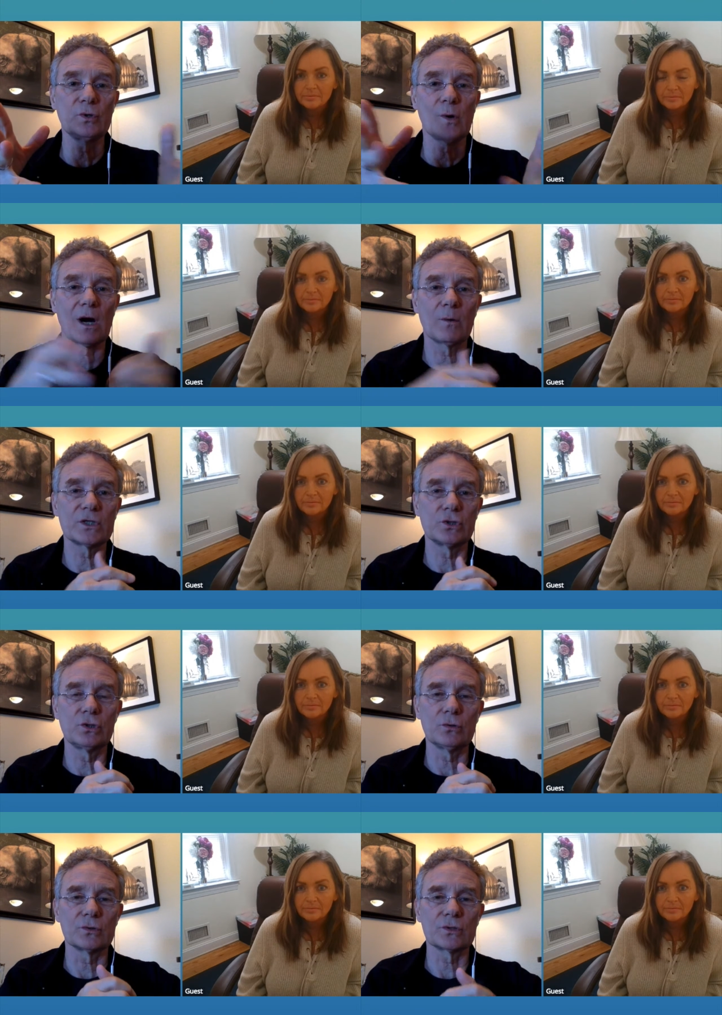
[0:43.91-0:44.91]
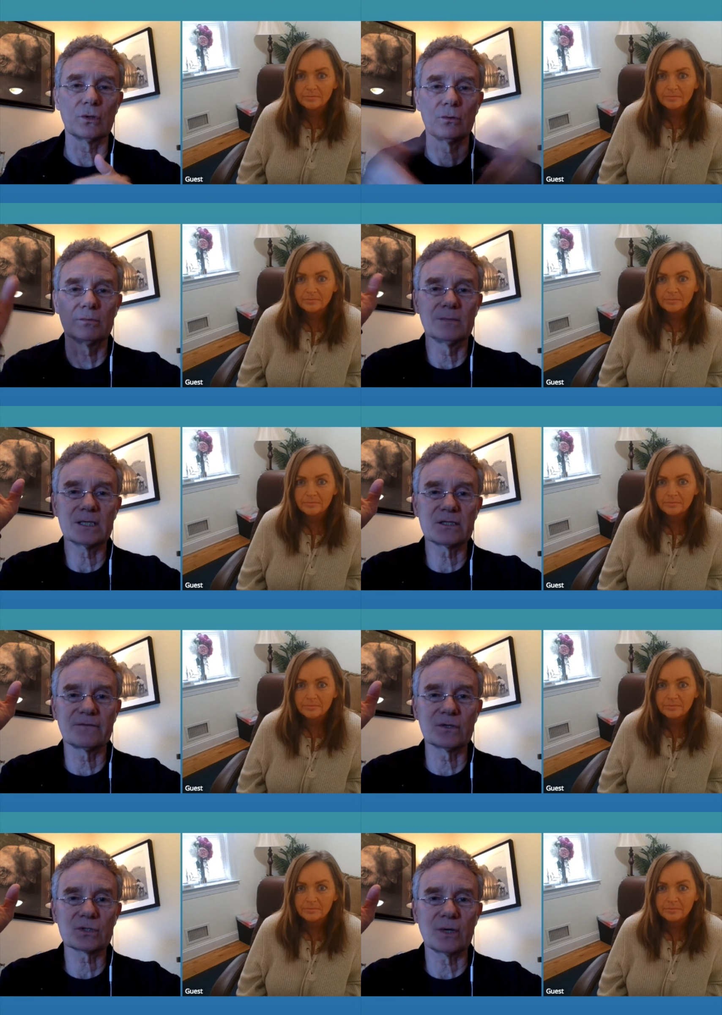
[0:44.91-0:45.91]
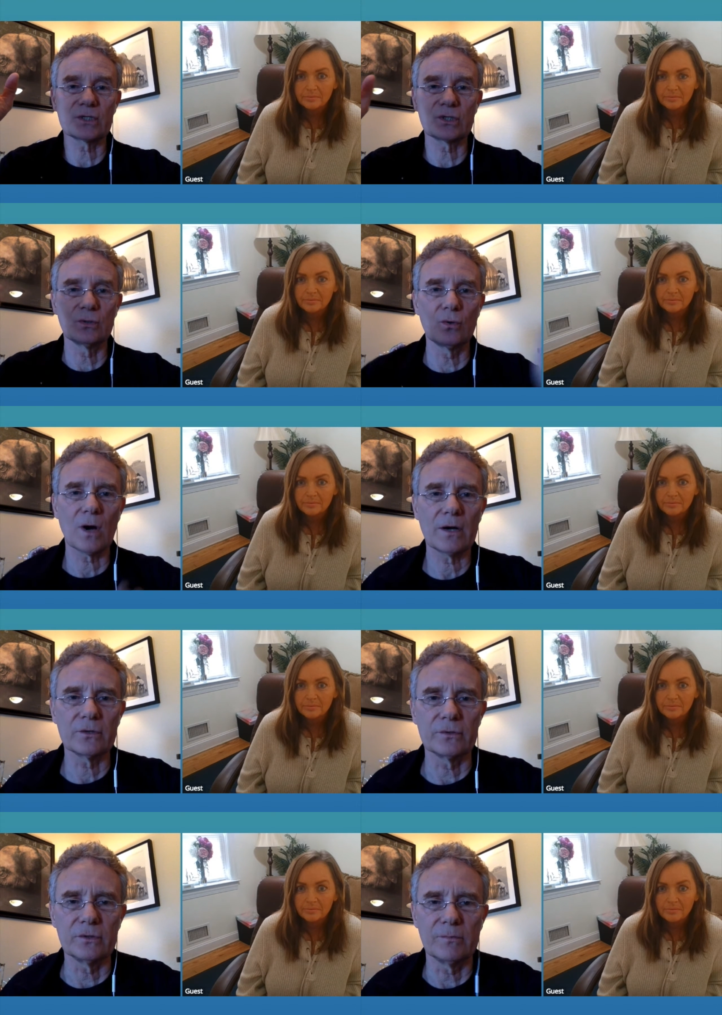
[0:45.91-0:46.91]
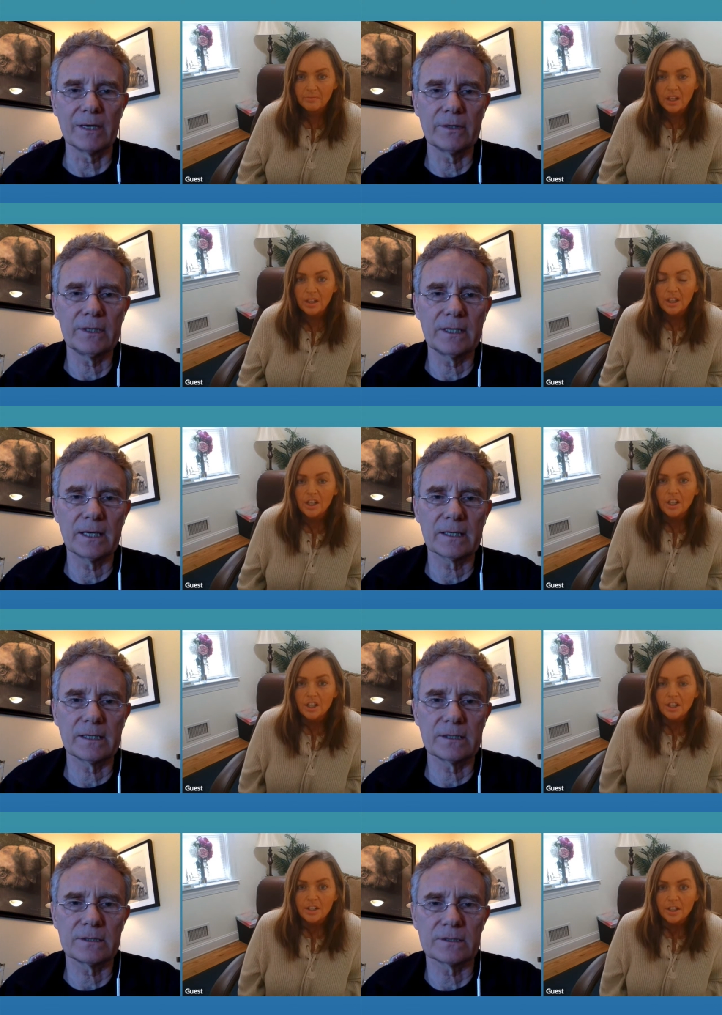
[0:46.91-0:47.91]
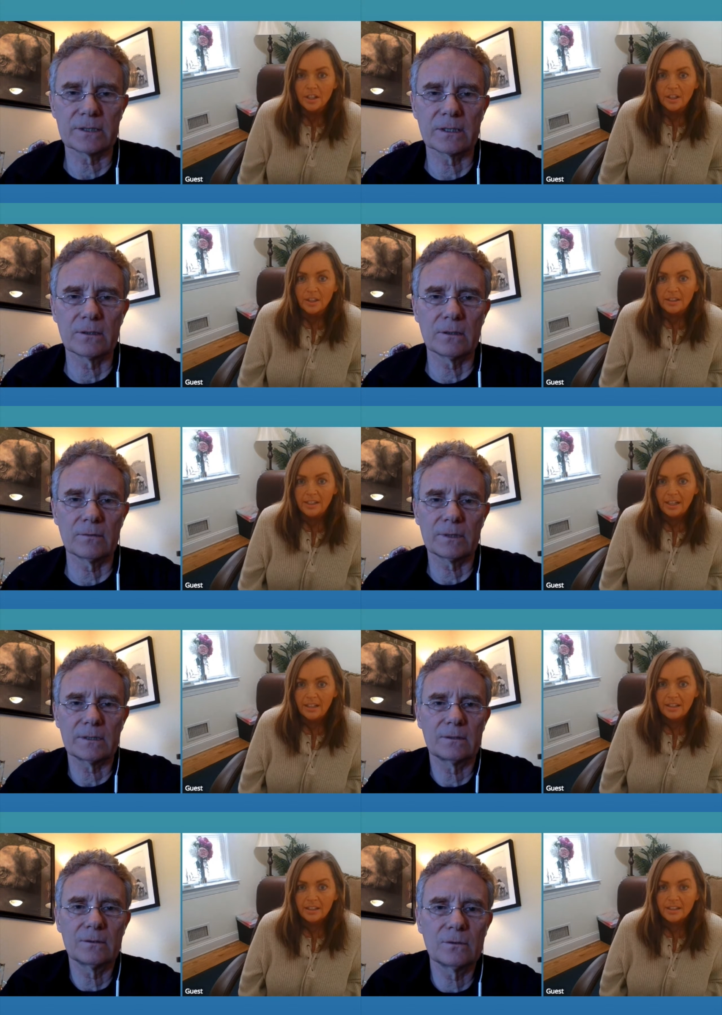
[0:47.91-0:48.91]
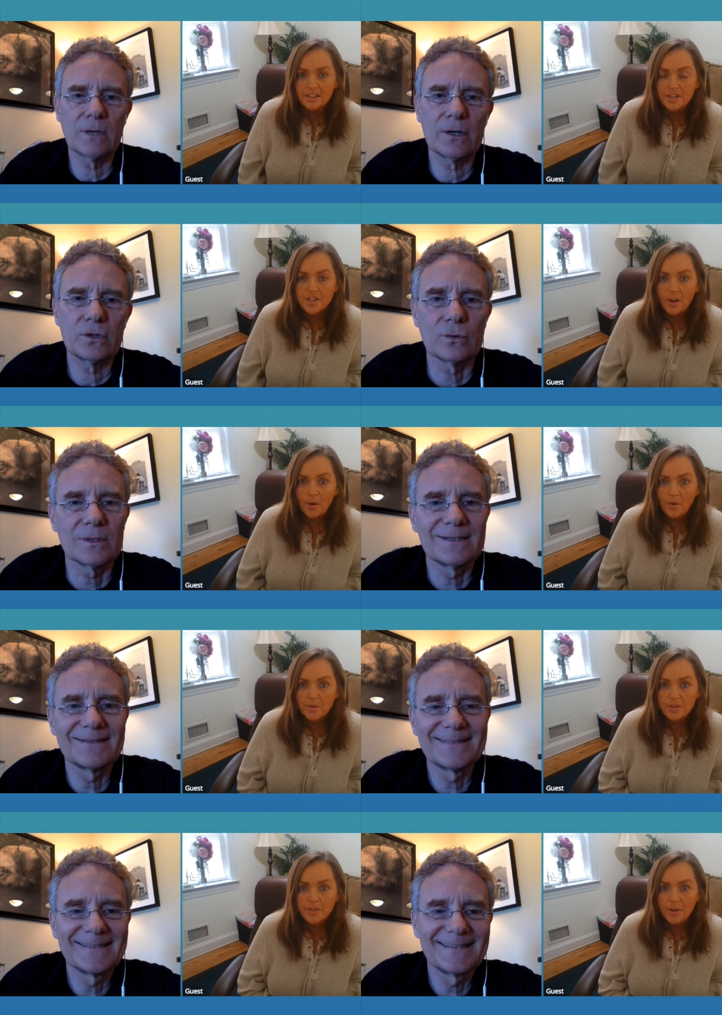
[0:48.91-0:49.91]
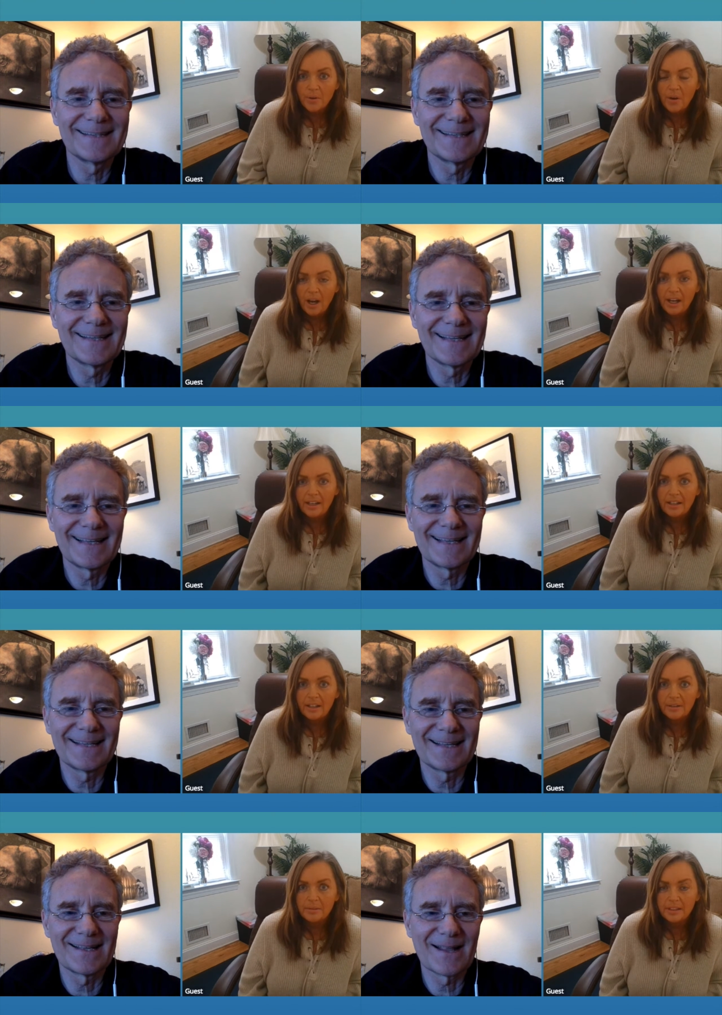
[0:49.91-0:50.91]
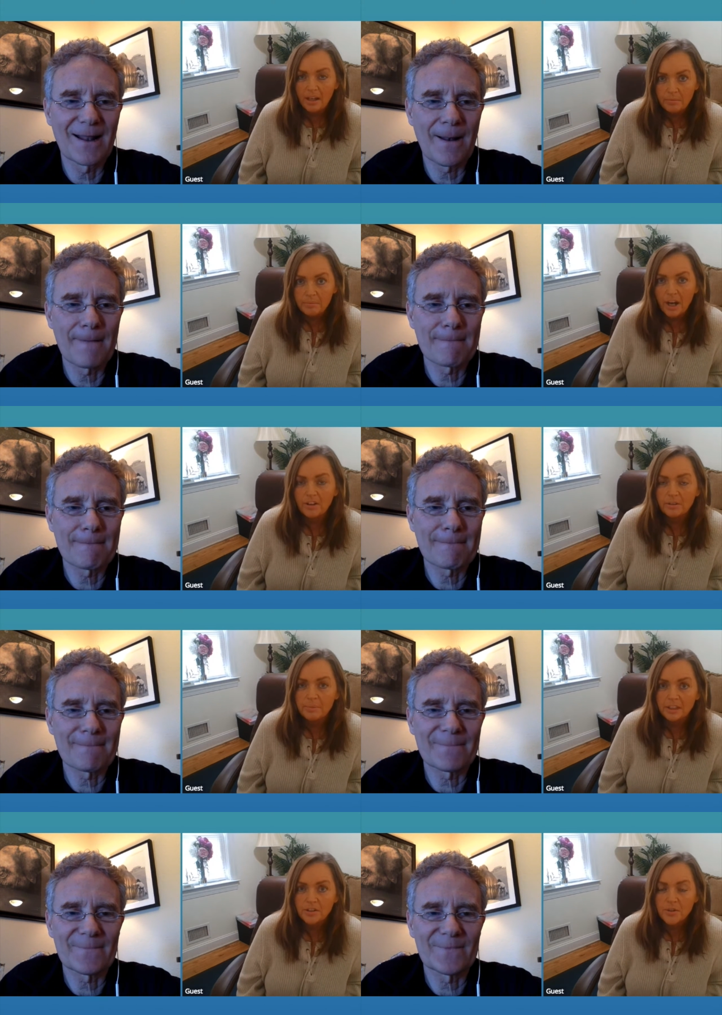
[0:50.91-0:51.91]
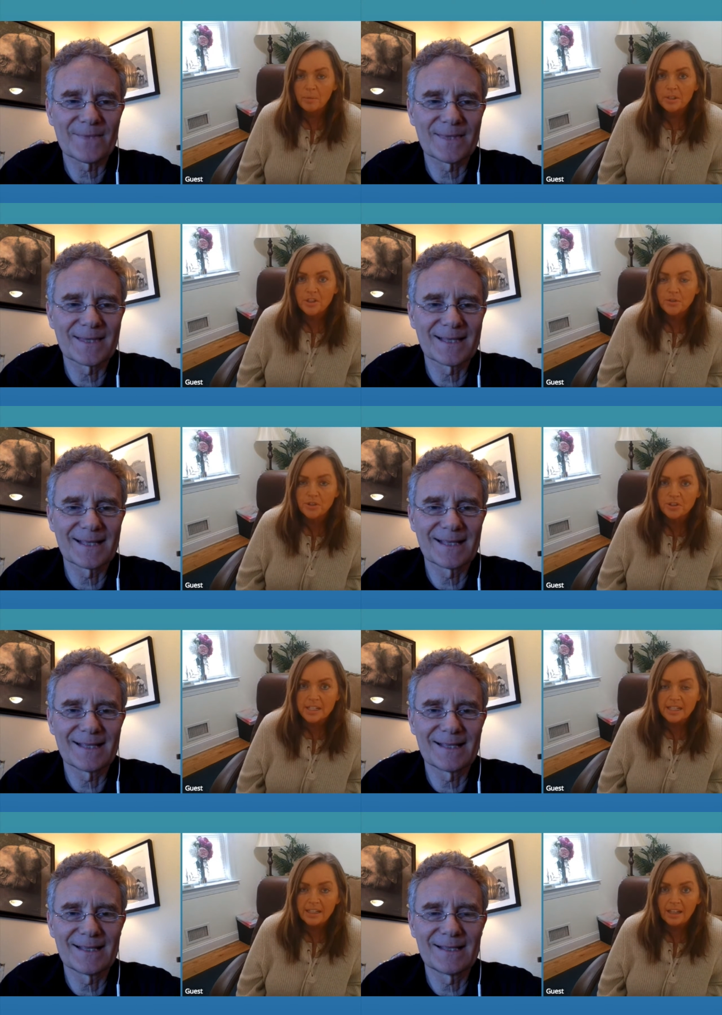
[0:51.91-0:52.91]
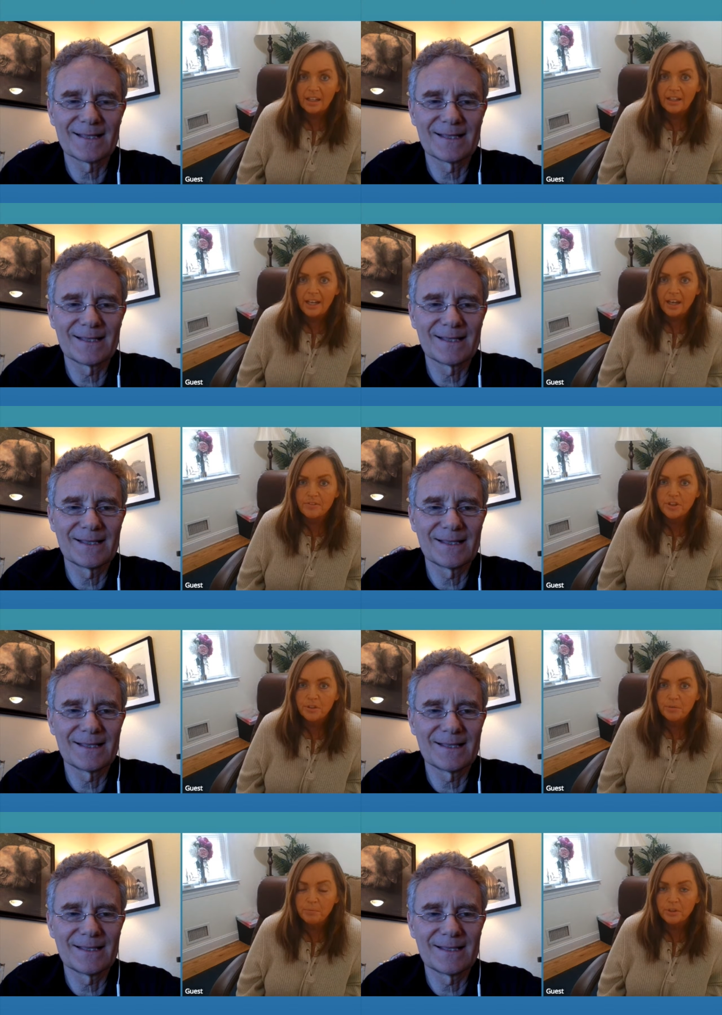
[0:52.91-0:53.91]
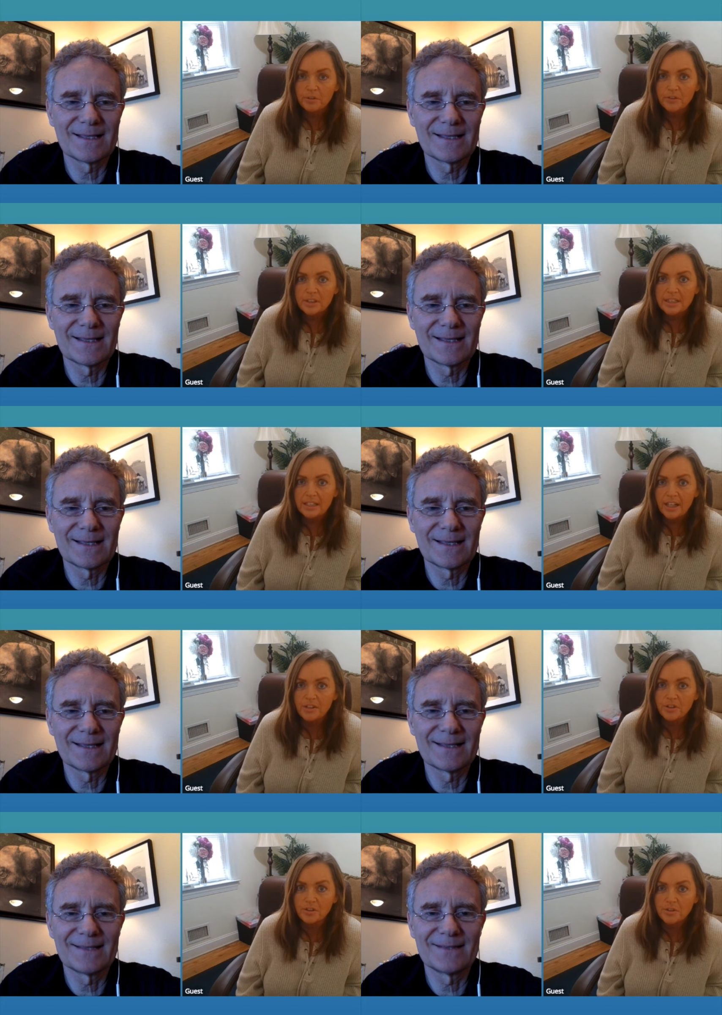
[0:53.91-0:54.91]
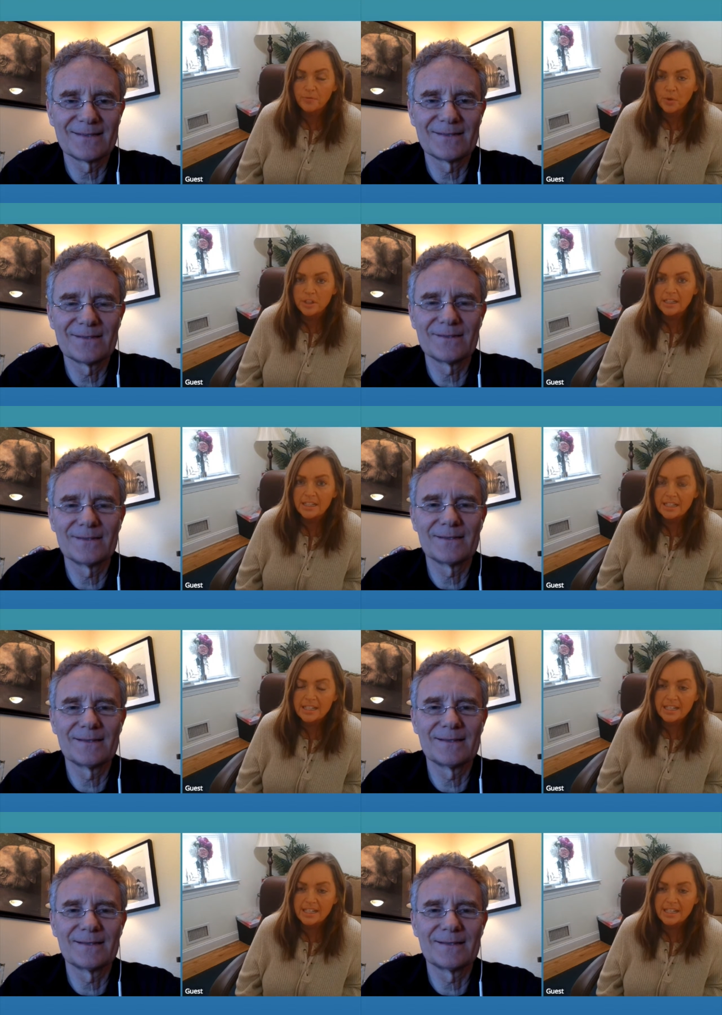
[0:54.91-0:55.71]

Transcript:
Speaker 1: you are and what you do. So that's the first question. Who are you? You married? You got kids? You single? What? Who um, are you?
Speaker 2: So, I, uh, yeah, Mariel Miller. So I'm in New Jersey. Uh, I have two beautiful teenagers, 14 and